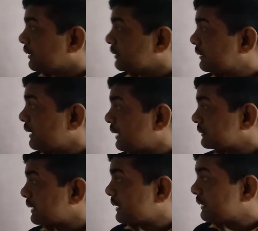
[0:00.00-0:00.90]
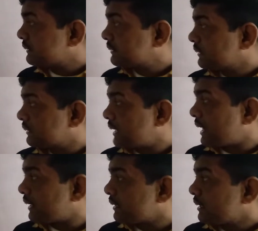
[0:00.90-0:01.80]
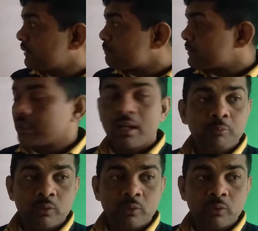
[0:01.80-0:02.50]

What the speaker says: The answer is that you have to